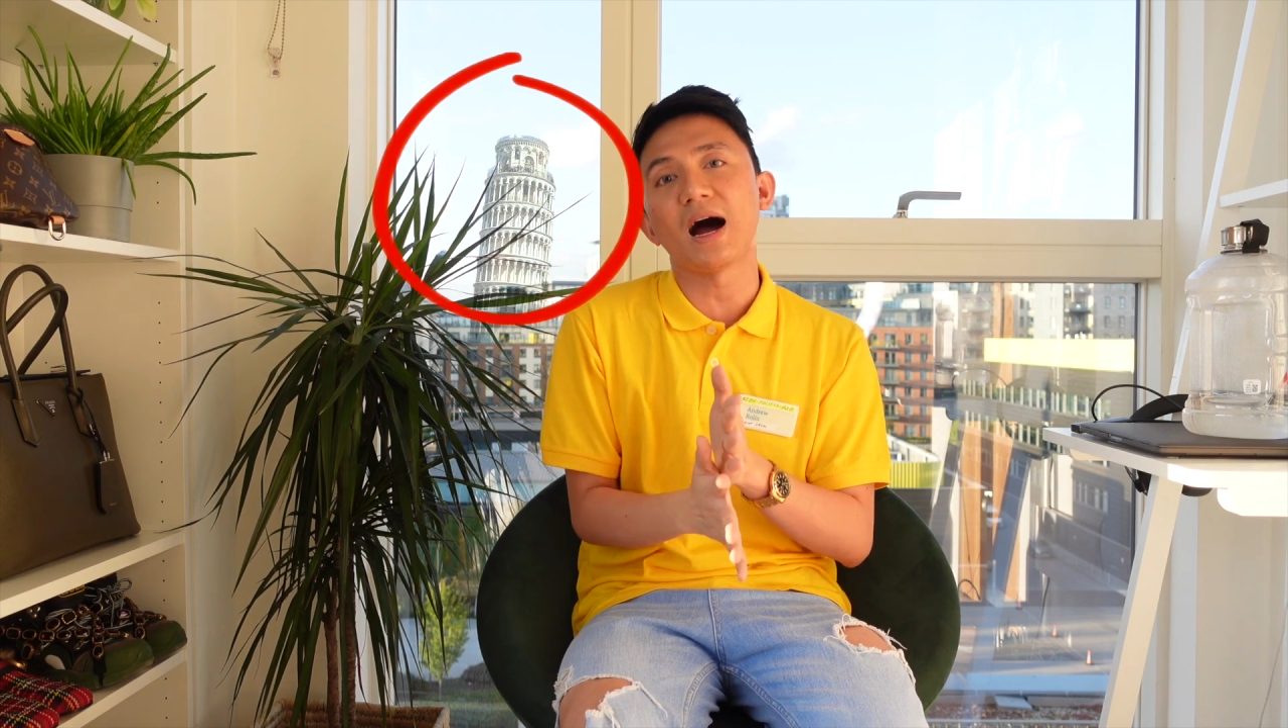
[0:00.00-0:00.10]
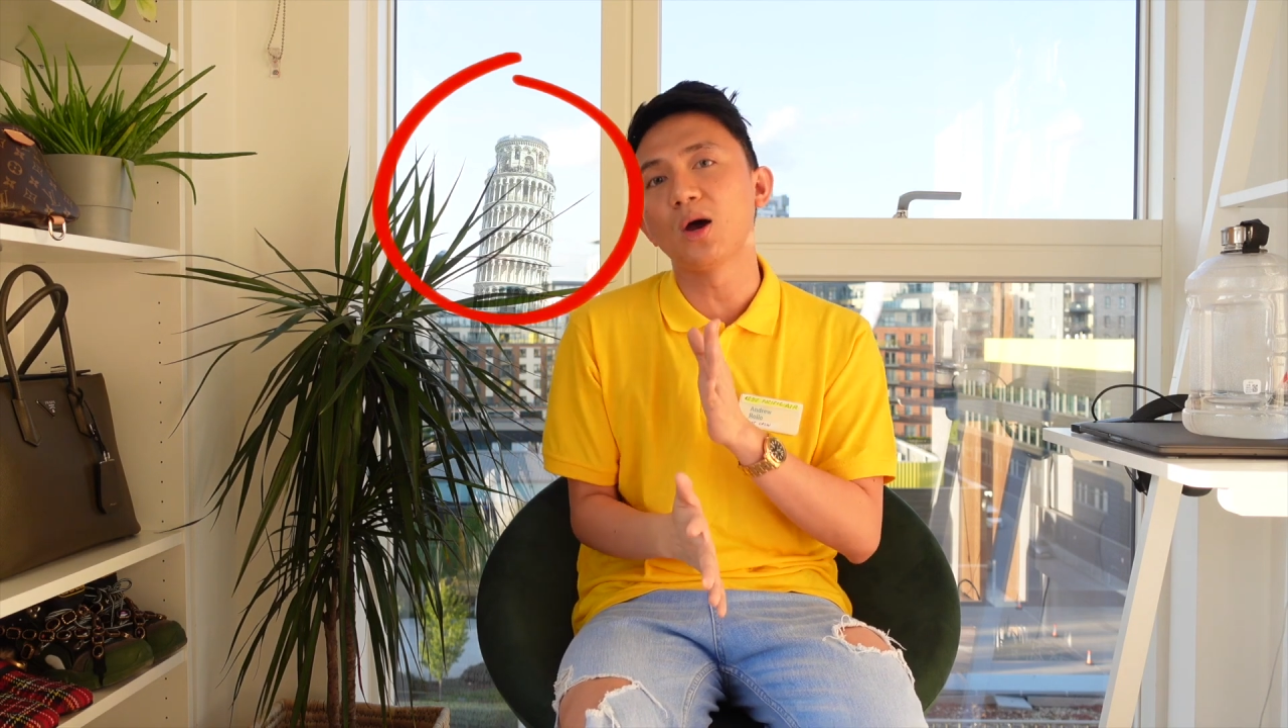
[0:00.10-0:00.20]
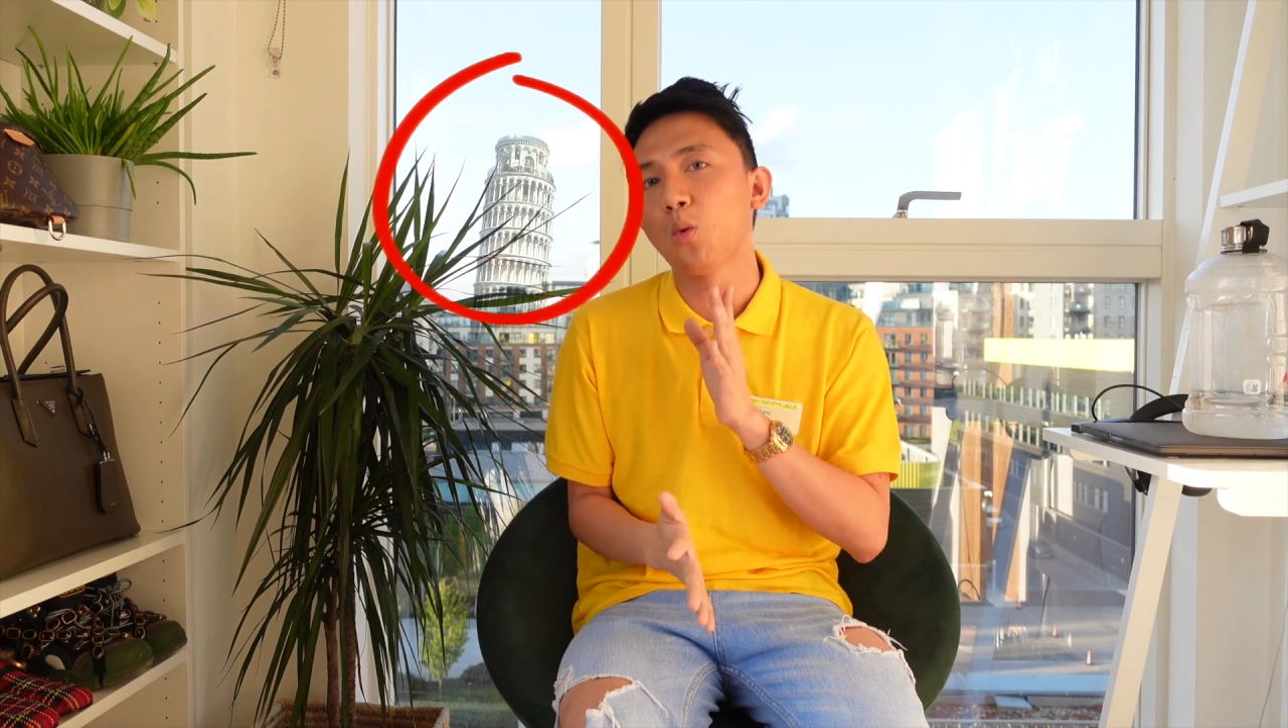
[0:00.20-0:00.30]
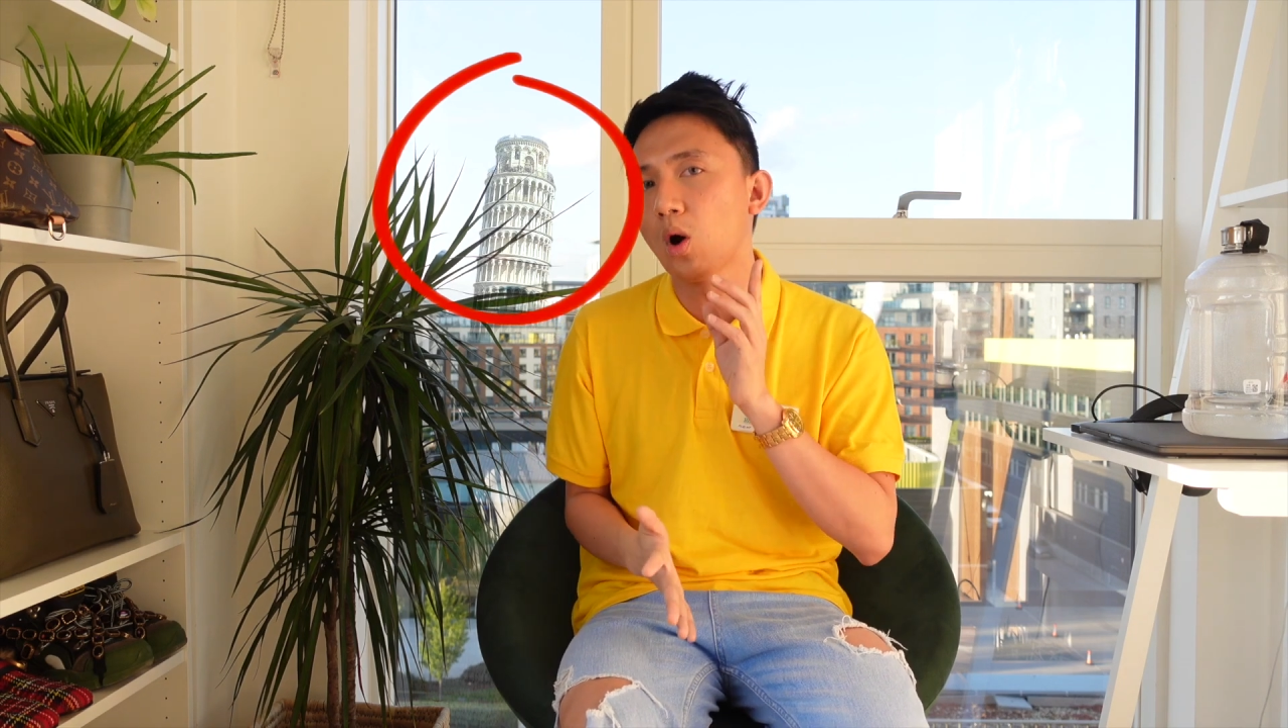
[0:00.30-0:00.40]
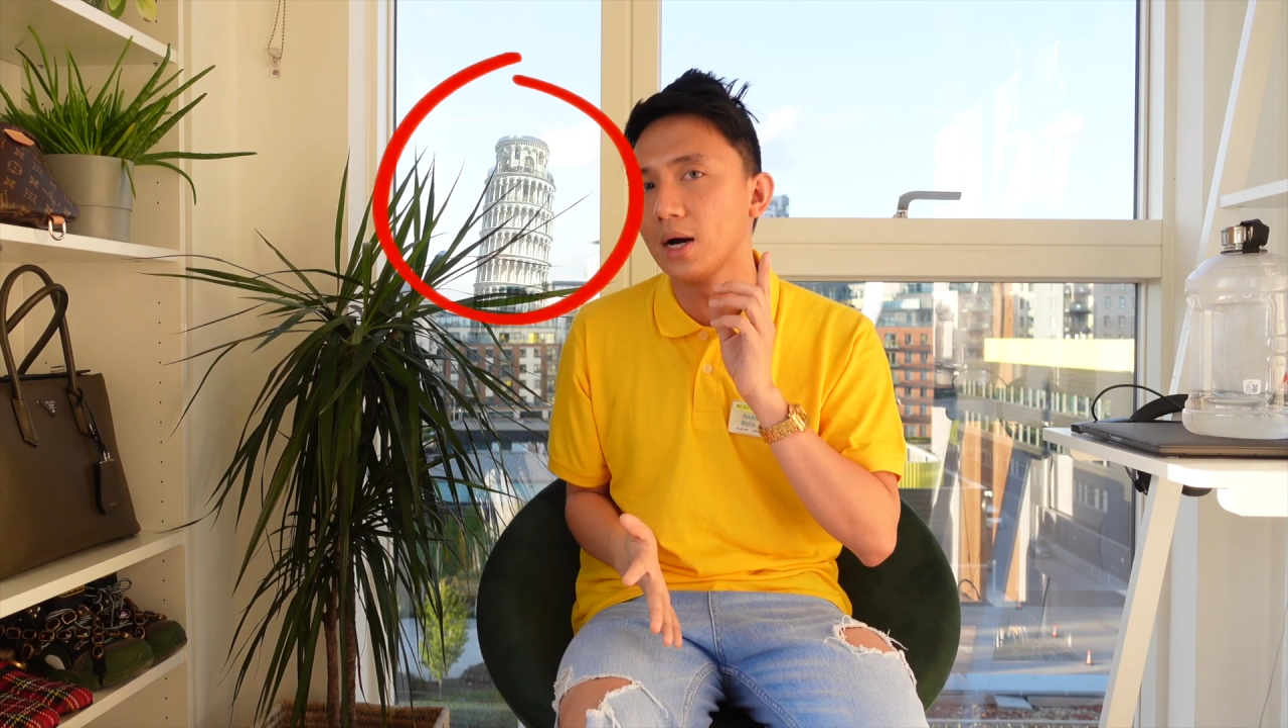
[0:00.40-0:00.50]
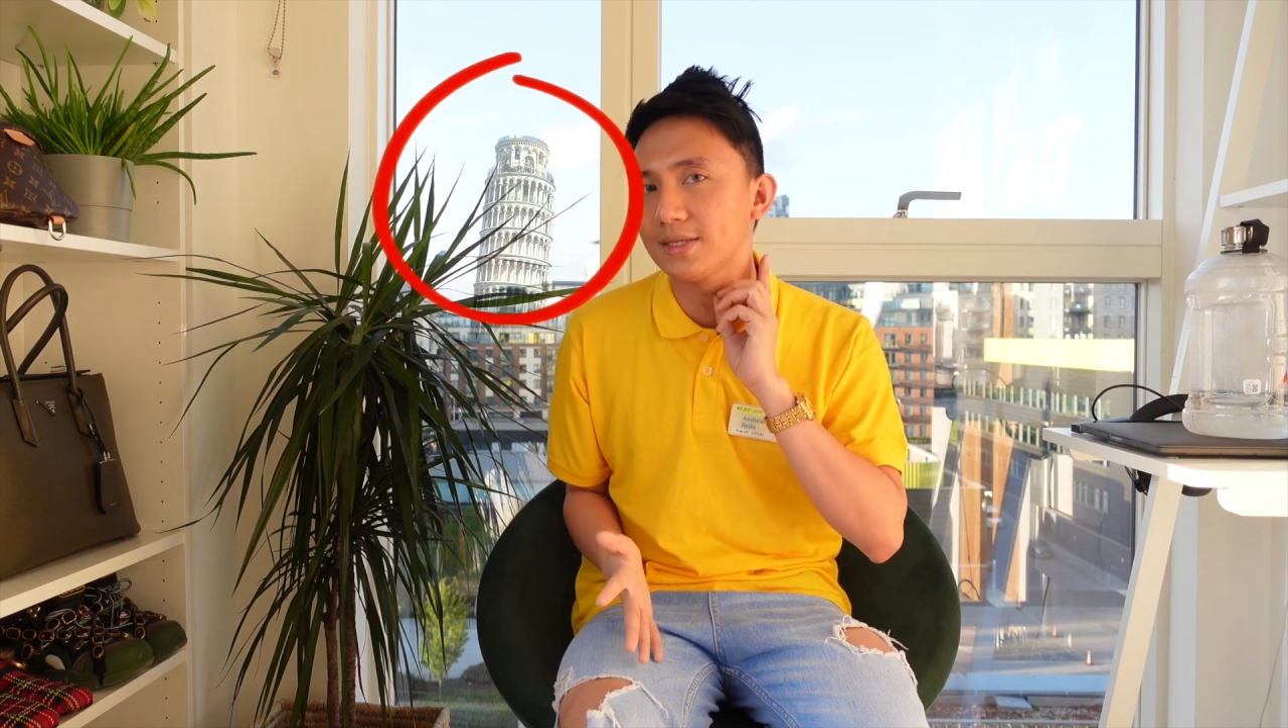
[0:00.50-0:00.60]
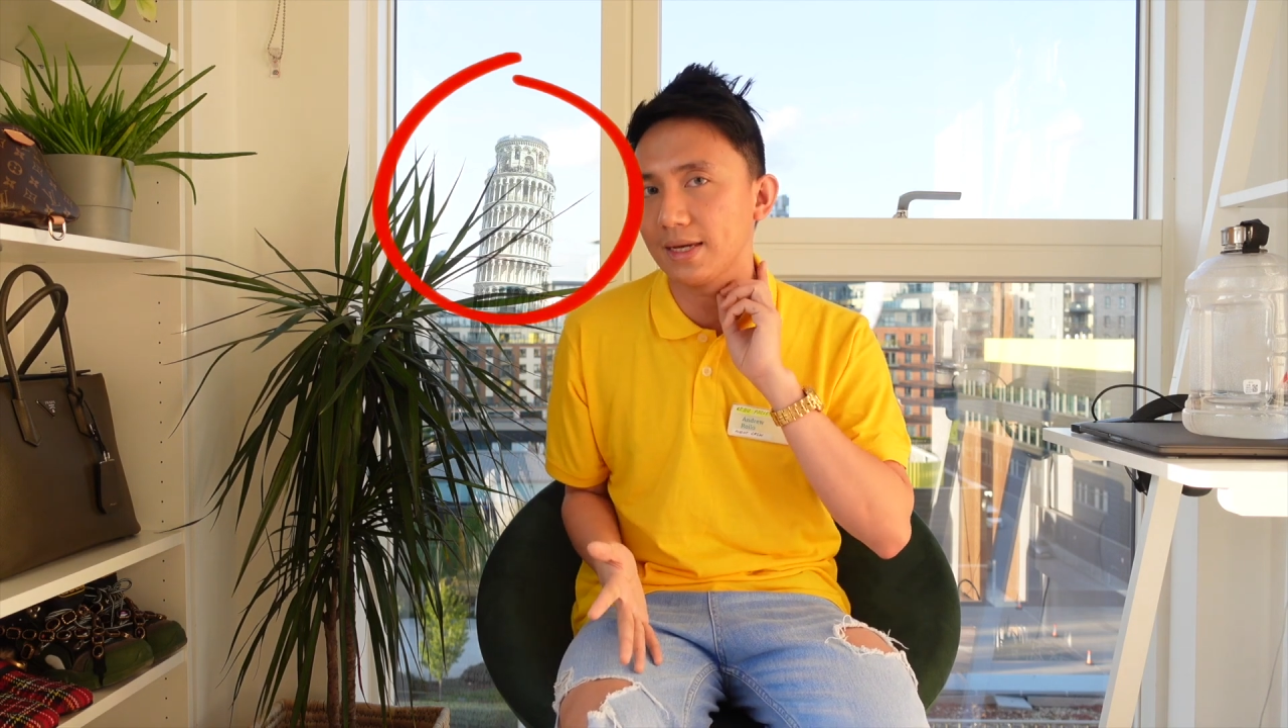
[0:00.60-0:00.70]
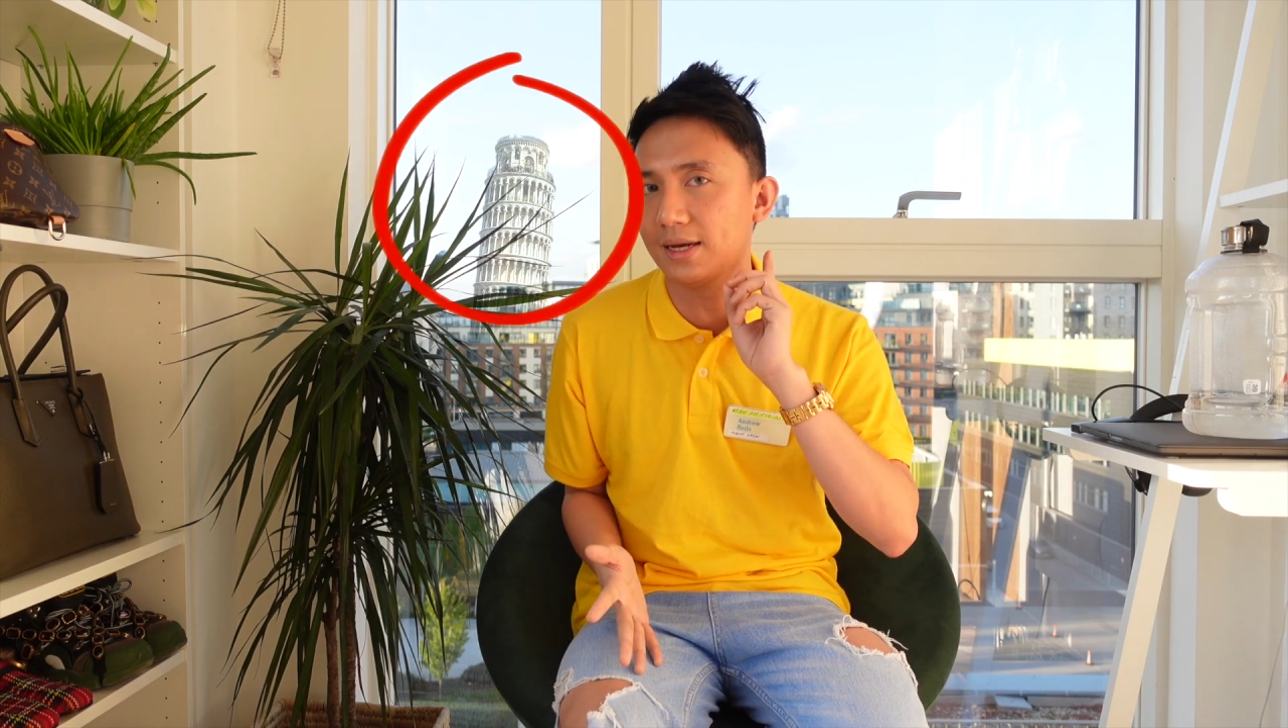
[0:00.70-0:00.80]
I was